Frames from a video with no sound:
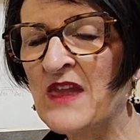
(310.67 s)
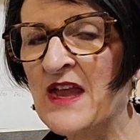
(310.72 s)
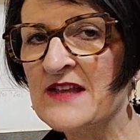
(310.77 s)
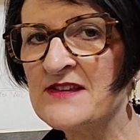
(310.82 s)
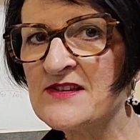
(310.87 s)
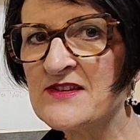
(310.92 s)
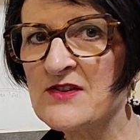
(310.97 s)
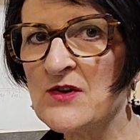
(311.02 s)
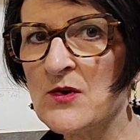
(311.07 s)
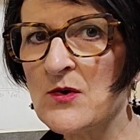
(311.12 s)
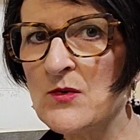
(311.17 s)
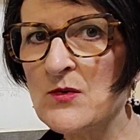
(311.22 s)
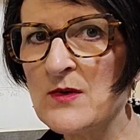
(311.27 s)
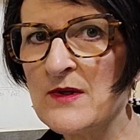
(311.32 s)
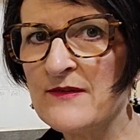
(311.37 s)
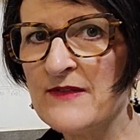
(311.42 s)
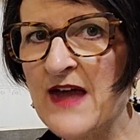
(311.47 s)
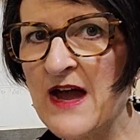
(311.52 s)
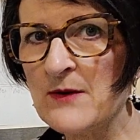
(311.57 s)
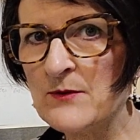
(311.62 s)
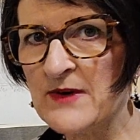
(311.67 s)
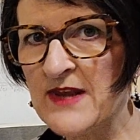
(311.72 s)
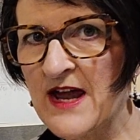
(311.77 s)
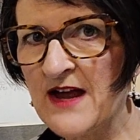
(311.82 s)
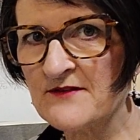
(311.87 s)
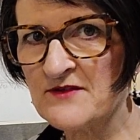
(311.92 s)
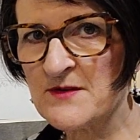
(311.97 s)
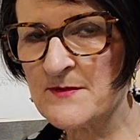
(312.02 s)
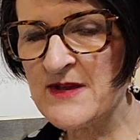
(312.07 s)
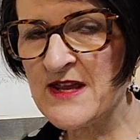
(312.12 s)
And so that would
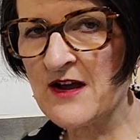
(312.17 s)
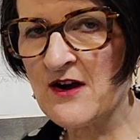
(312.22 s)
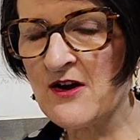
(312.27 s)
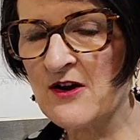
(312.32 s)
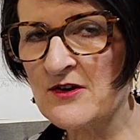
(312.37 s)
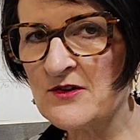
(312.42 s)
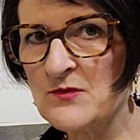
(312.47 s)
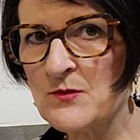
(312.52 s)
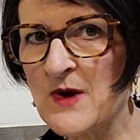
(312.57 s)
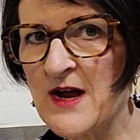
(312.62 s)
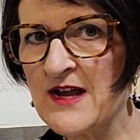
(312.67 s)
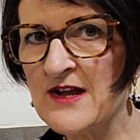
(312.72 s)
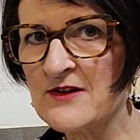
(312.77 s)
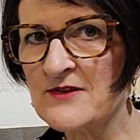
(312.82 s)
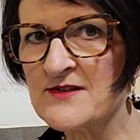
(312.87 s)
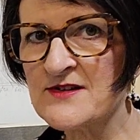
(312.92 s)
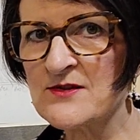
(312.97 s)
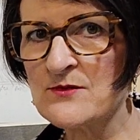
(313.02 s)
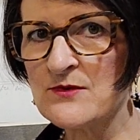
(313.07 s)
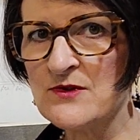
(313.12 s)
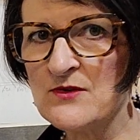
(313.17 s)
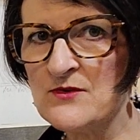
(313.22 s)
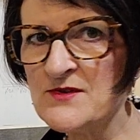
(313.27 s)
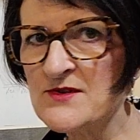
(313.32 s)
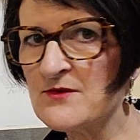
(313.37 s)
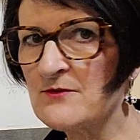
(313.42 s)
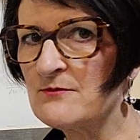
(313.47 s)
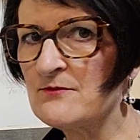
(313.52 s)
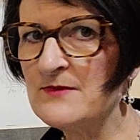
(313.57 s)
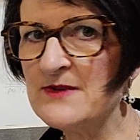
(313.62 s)
have to be a hard wire. So
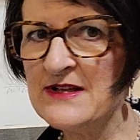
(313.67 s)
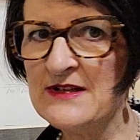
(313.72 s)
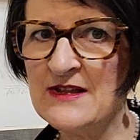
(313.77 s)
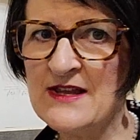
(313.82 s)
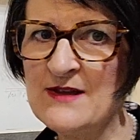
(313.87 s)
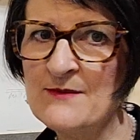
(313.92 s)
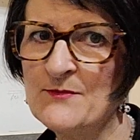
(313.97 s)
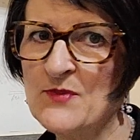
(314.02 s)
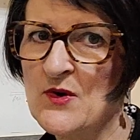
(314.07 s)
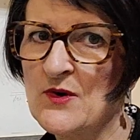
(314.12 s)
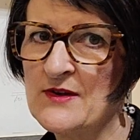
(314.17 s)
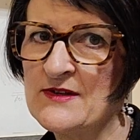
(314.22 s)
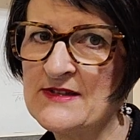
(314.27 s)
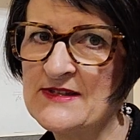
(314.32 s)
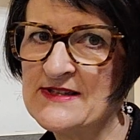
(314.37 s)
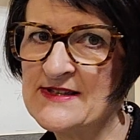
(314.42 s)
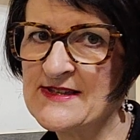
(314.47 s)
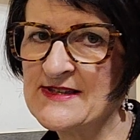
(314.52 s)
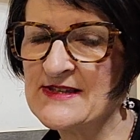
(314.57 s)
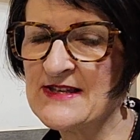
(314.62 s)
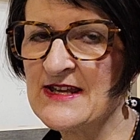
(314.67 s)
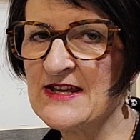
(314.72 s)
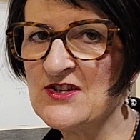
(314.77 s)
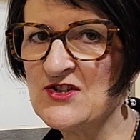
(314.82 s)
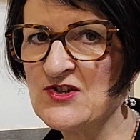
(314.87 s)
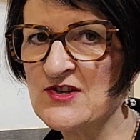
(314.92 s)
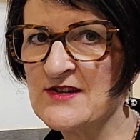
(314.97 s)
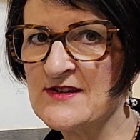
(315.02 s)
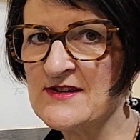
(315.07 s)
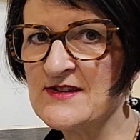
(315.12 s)
those are really important
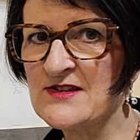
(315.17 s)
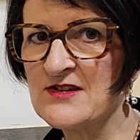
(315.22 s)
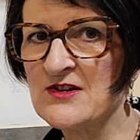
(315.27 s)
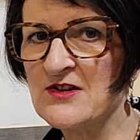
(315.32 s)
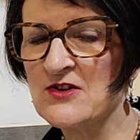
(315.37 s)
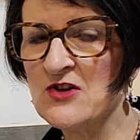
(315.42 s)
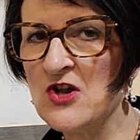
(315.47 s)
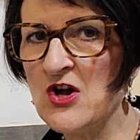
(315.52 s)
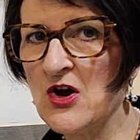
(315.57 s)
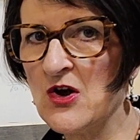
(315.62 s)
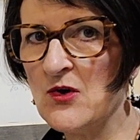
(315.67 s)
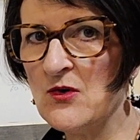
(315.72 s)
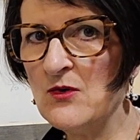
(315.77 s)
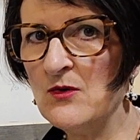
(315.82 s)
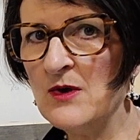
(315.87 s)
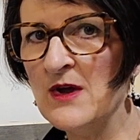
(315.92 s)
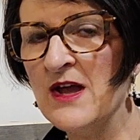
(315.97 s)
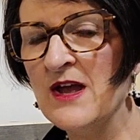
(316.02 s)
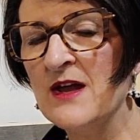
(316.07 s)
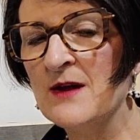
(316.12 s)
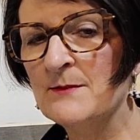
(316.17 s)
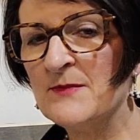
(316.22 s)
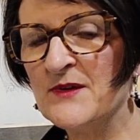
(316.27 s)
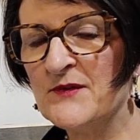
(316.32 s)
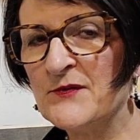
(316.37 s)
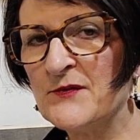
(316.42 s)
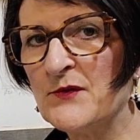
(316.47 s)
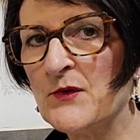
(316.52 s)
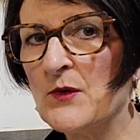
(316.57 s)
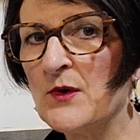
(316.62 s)
distinctions to know
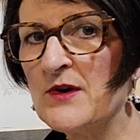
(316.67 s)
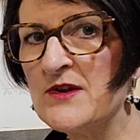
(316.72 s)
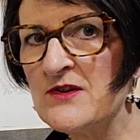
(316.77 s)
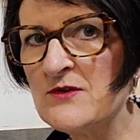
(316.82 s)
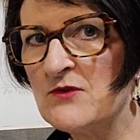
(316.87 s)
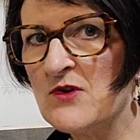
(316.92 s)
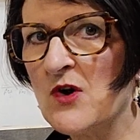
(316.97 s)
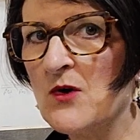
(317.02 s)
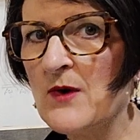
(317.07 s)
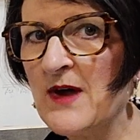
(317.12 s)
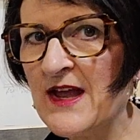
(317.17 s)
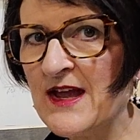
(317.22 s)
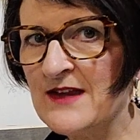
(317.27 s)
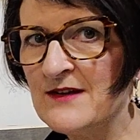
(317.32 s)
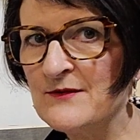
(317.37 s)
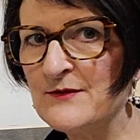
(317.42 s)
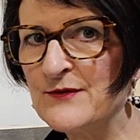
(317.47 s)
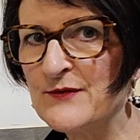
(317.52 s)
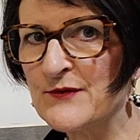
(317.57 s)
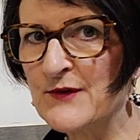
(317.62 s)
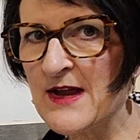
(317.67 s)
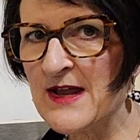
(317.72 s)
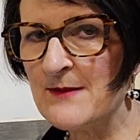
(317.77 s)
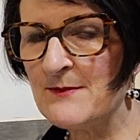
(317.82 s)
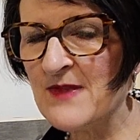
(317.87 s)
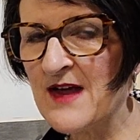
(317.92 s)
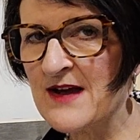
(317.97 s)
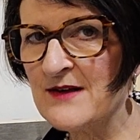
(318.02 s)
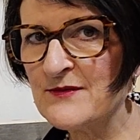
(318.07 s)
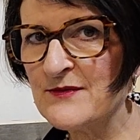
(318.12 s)
before you go ahead and
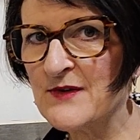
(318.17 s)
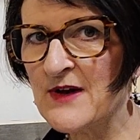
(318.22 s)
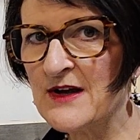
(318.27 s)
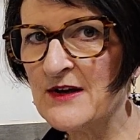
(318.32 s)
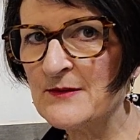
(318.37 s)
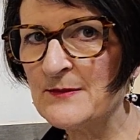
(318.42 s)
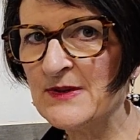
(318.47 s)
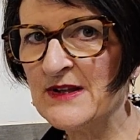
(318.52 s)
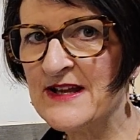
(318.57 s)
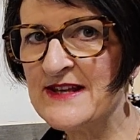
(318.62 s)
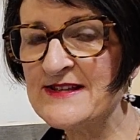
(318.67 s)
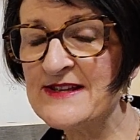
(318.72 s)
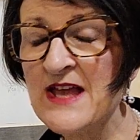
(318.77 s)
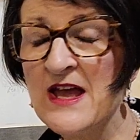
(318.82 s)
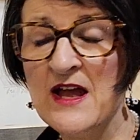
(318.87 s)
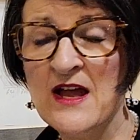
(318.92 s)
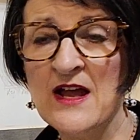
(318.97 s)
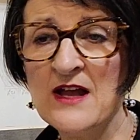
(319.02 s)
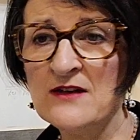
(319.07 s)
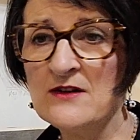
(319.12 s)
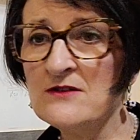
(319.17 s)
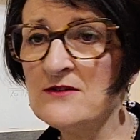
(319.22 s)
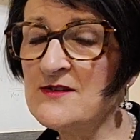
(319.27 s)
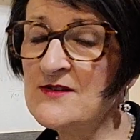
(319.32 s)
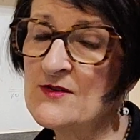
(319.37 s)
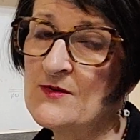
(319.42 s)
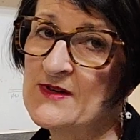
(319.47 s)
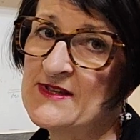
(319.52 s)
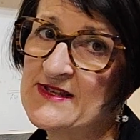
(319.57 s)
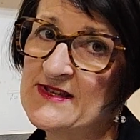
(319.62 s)
frame that fireplace. And
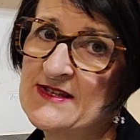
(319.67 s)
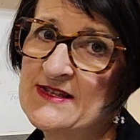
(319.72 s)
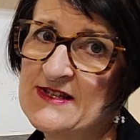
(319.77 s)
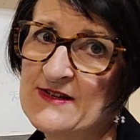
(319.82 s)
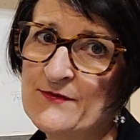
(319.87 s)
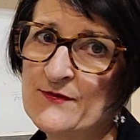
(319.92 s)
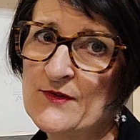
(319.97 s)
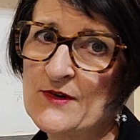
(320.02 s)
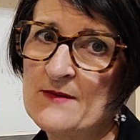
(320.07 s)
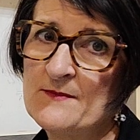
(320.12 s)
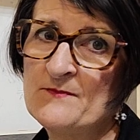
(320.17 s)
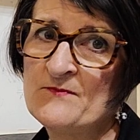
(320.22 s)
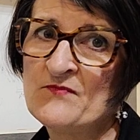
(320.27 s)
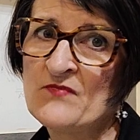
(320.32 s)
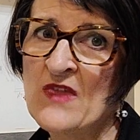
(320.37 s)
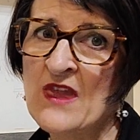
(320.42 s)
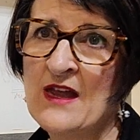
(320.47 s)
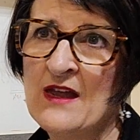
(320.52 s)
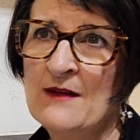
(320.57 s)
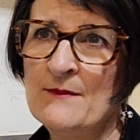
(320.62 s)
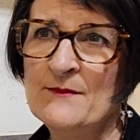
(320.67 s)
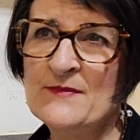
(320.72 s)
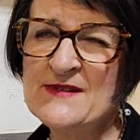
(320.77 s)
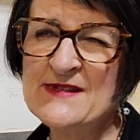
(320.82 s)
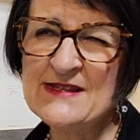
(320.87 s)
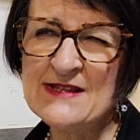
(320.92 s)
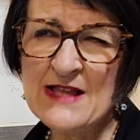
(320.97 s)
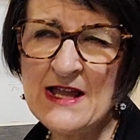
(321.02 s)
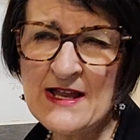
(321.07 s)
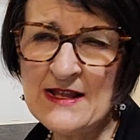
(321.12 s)
also it's a different,
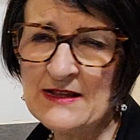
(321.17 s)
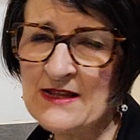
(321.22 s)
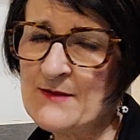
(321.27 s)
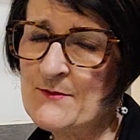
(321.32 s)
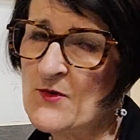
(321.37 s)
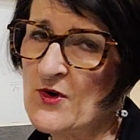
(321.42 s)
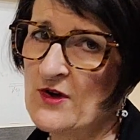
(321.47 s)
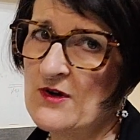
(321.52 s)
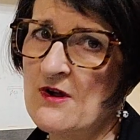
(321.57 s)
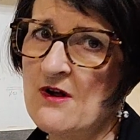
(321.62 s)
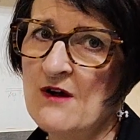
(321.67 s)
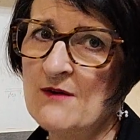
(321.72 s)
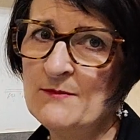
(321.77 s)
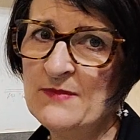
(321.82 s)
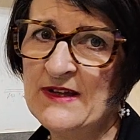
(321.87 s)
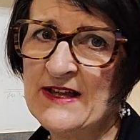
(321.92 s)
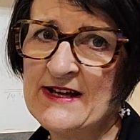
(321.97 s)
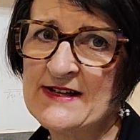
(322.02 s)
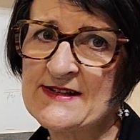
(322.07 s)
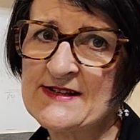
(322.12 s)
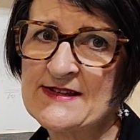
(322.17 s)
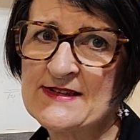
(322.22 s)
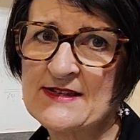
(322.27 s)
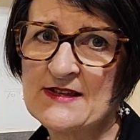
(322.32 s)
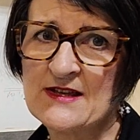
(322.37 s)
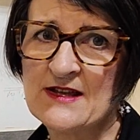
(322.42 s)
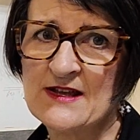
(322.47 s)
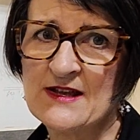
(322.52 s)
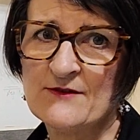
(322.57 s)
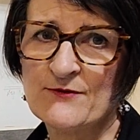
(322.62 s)
slightly more complex
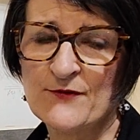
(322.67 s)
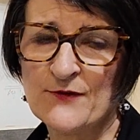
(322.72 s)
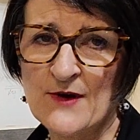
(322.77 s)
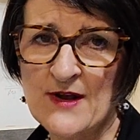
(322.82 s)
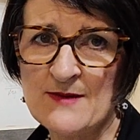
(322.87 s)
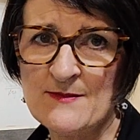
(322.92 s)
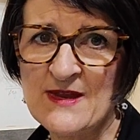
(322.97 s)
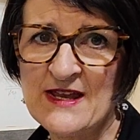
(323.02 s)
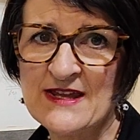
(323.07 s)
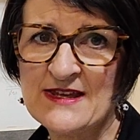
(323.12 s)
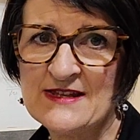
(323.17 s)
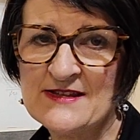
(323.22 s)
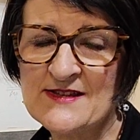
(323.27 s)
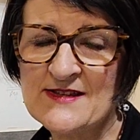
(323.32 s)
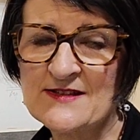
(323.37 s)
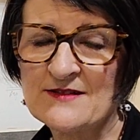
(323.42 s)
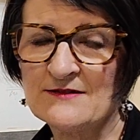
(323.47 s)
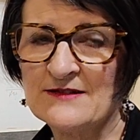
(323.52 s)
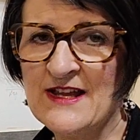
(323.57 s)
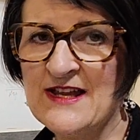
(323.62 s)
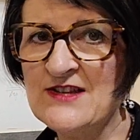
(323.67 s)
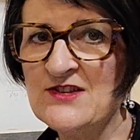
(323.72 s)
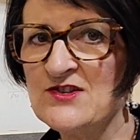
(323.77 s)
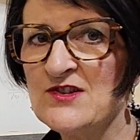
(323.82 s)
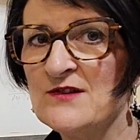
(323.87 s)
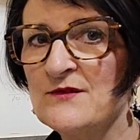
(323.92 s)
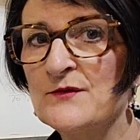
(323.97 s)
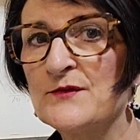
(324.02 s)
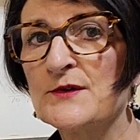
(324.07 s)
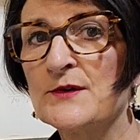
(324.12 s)
framing and
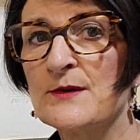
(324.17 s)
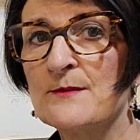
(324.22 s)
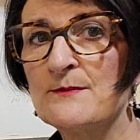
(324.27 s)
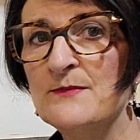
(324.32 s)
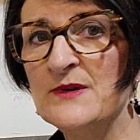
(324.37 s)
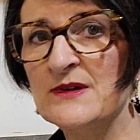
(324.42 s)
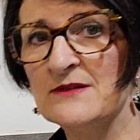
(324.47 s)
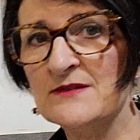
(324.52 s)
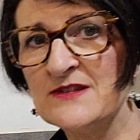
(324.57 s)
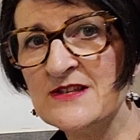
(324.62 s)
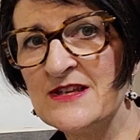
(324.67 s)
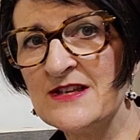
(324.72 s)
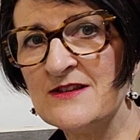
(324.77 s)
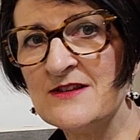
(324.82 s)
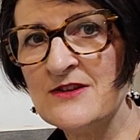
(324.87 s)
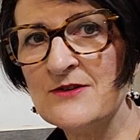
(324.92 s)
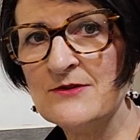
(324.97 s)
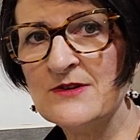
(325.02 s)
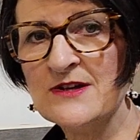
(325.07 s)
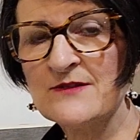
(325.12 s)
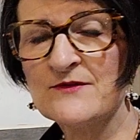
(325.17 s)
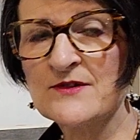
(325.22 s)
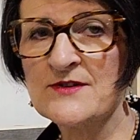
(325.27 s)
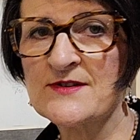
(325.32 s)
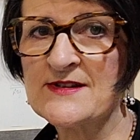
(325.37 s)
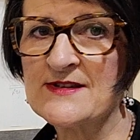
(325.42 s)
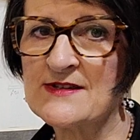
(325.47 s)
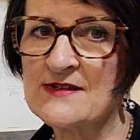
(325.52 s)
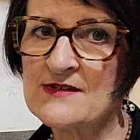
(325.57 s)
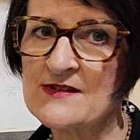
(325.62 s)
installation for a built-in unit
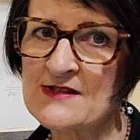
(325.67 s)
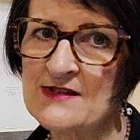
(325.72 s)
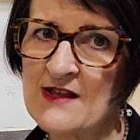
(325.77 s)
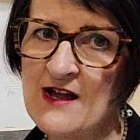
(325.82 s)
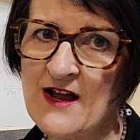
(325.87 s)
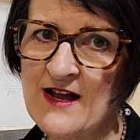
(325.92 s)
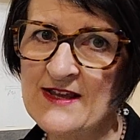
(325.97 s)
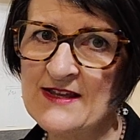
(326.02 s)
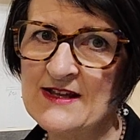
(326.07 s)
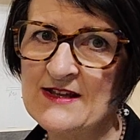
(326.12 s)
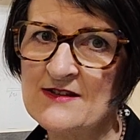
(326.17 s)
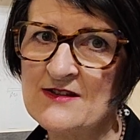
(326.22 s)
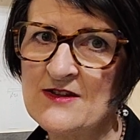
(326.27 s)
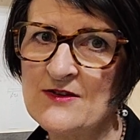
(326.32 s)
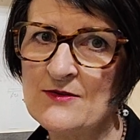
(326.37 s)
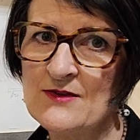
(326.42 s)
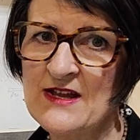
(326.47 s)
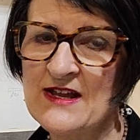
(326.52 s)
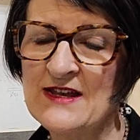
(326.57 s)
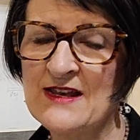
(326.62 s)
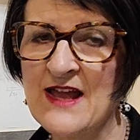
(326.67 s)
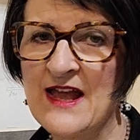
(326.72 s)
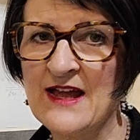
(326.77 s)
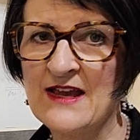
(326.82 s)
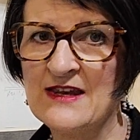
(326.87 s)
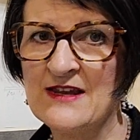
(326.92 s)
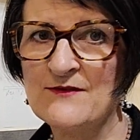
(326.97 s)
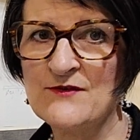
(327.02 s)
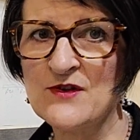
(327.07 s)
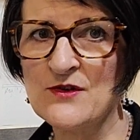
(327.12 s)
versus a slide-in unit.
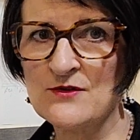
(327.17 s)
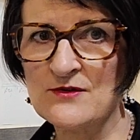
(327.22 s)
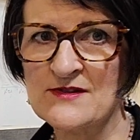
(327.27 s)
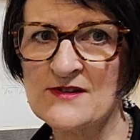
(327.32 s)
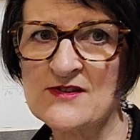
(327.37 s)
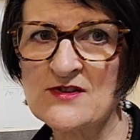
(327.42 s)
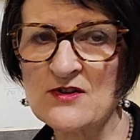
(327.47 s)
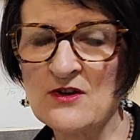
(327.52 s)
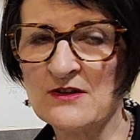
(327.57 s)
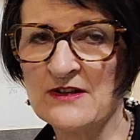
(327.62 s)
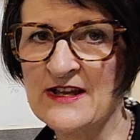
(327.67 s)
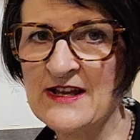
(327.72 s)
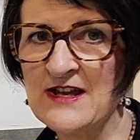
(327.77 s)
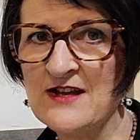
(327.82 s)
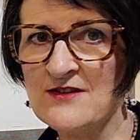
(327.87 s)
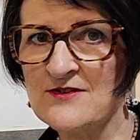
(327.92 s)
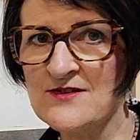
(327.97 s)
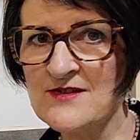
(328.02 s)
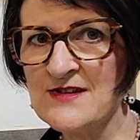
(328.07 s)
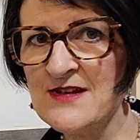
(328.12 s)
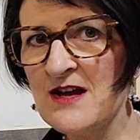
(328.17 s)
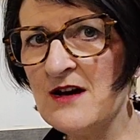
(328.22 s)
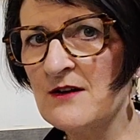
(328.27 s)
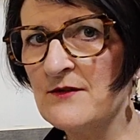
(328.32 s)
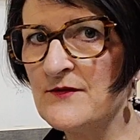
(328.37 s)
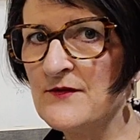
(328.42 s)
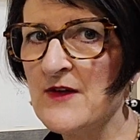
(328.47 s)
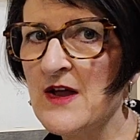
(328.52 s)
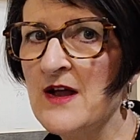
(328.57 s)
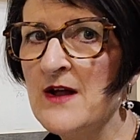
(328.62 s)
And if you're installing it yourself,